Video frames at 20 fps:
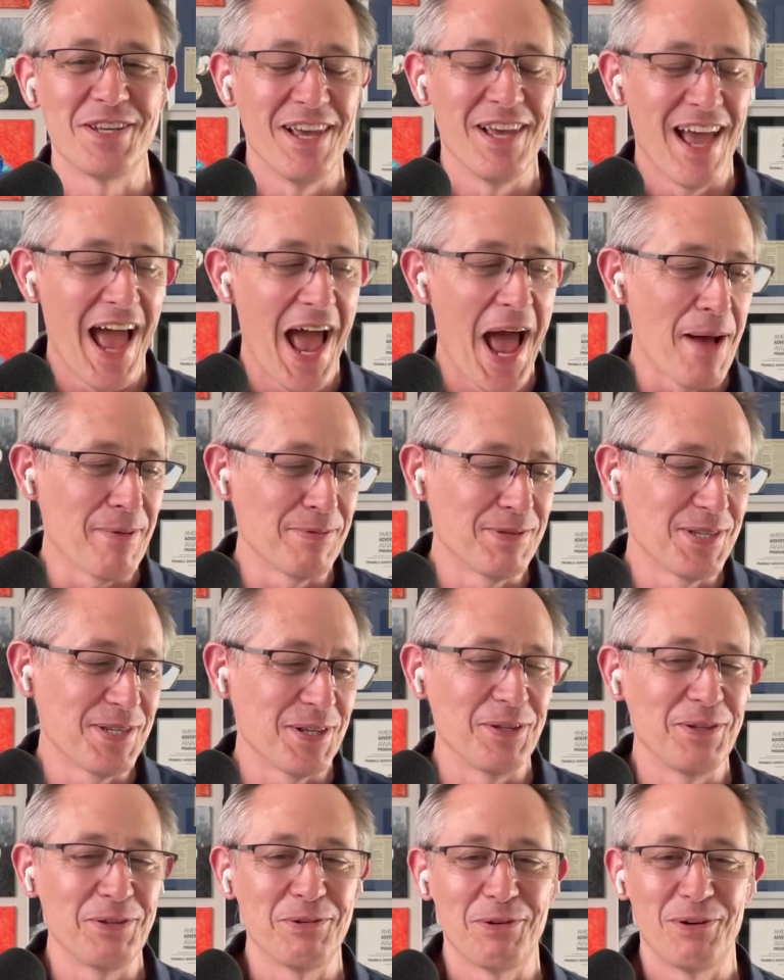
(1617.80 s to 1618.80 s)

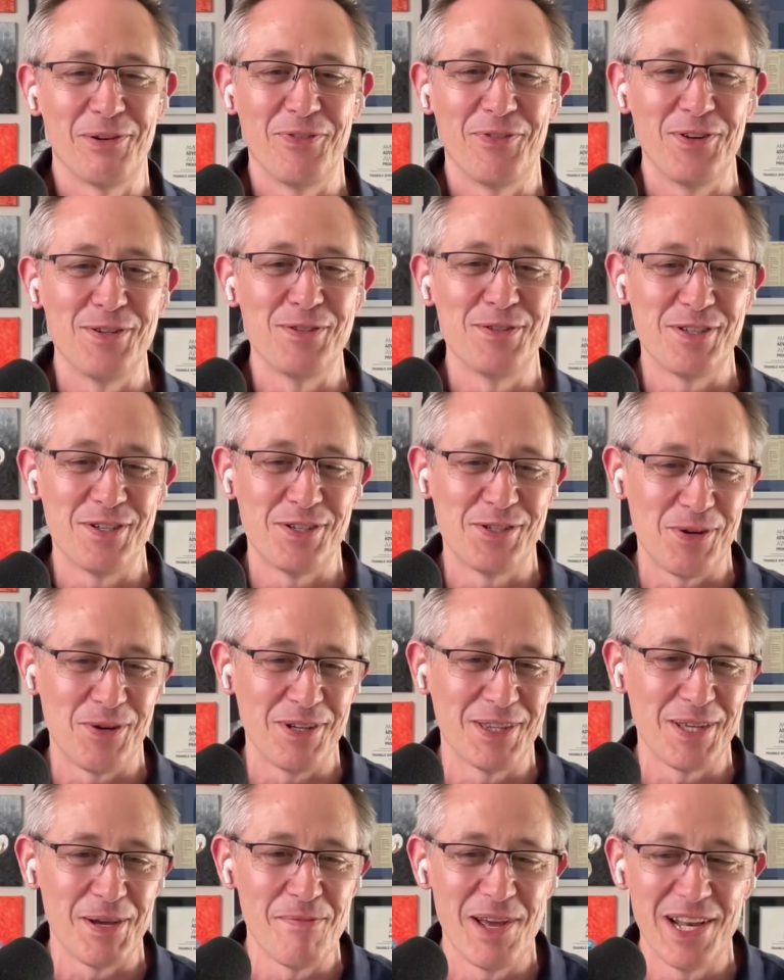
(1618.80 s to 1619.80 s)
absolutely refused to
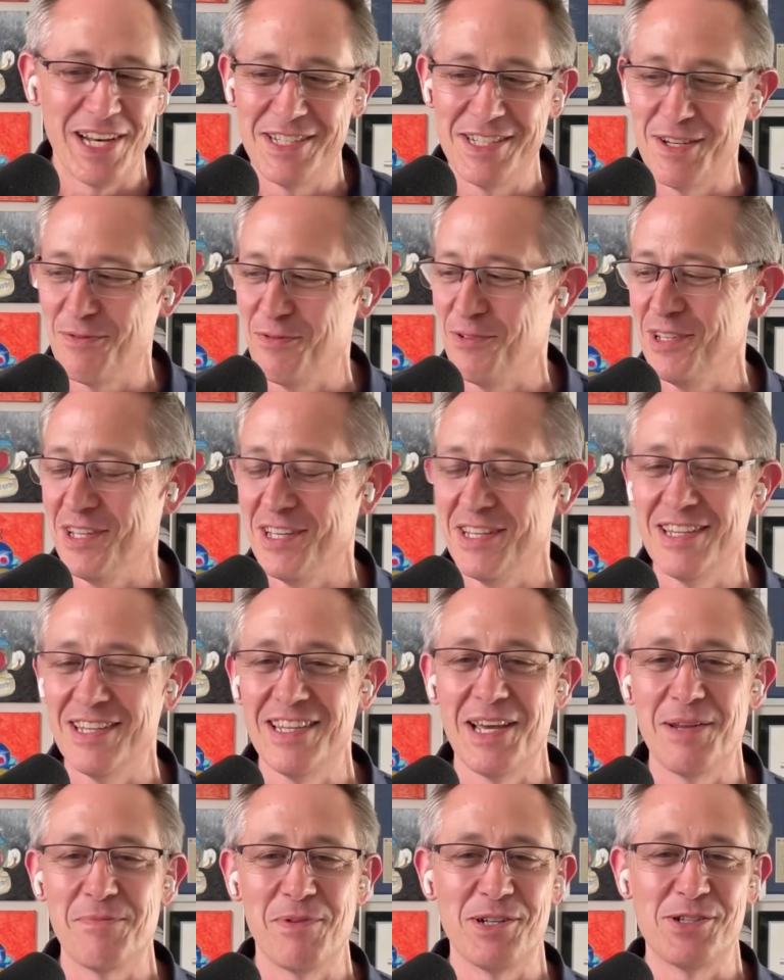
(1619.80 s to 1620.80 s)
treat them any differently than
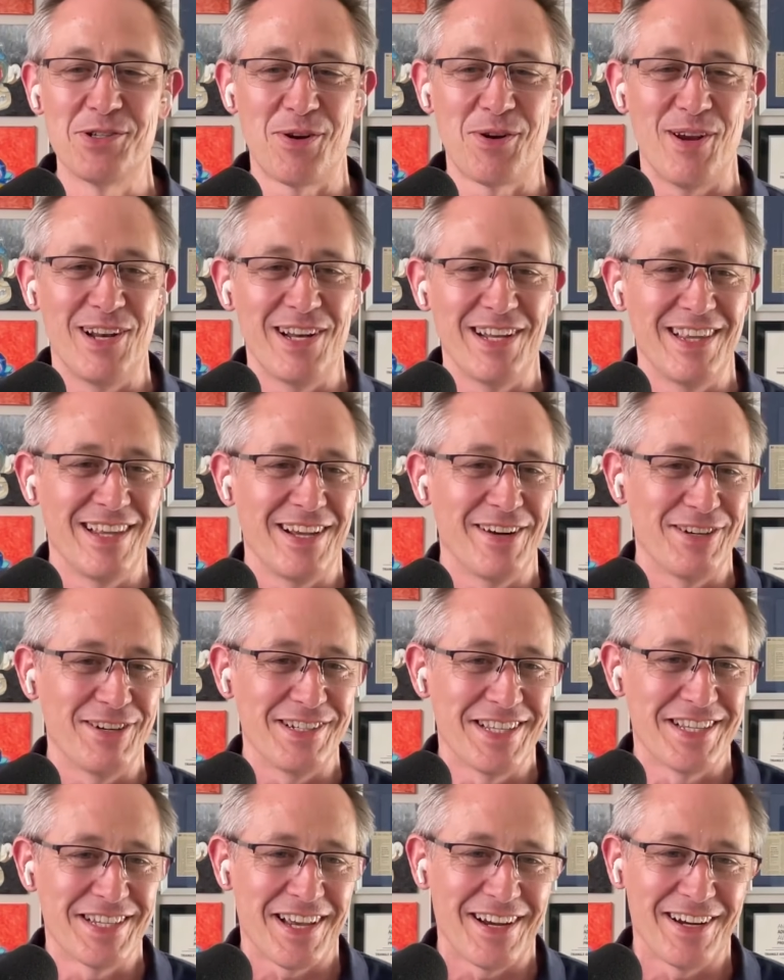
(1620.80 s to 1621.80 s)
they'd been treated their
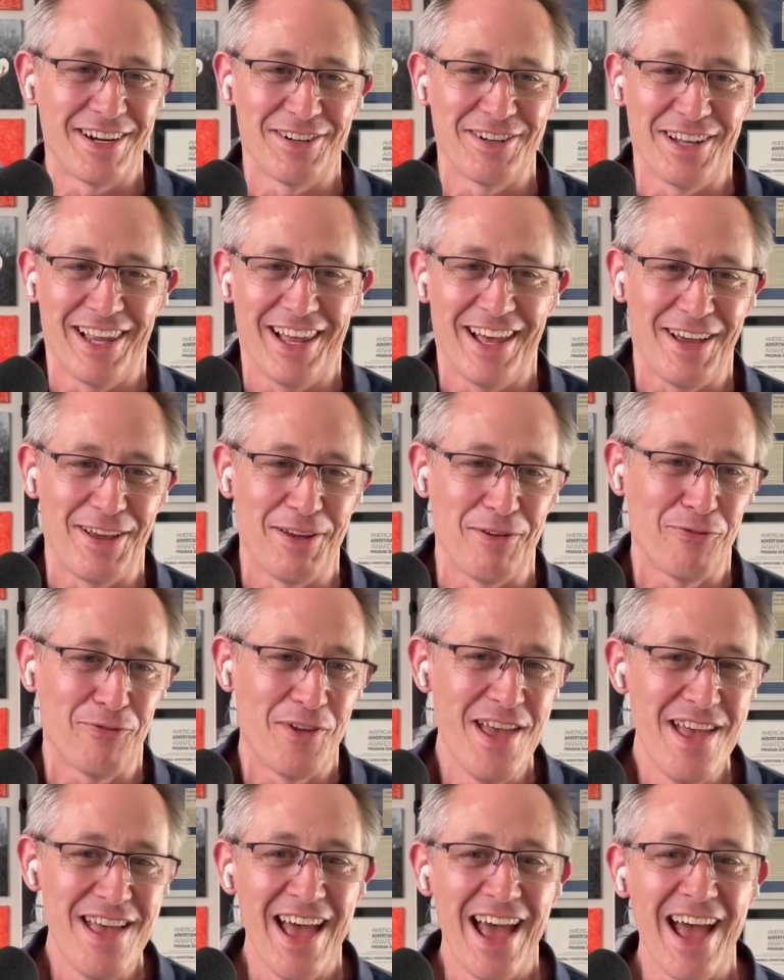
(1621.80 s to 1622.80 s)
entire
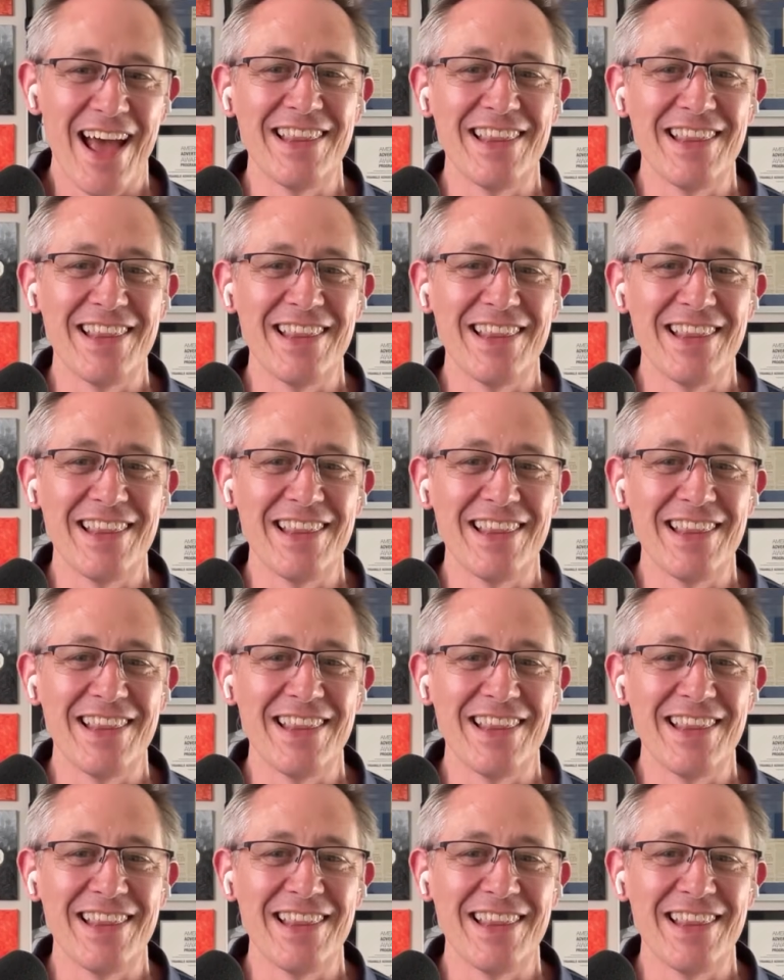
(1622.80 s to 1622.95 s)
life. And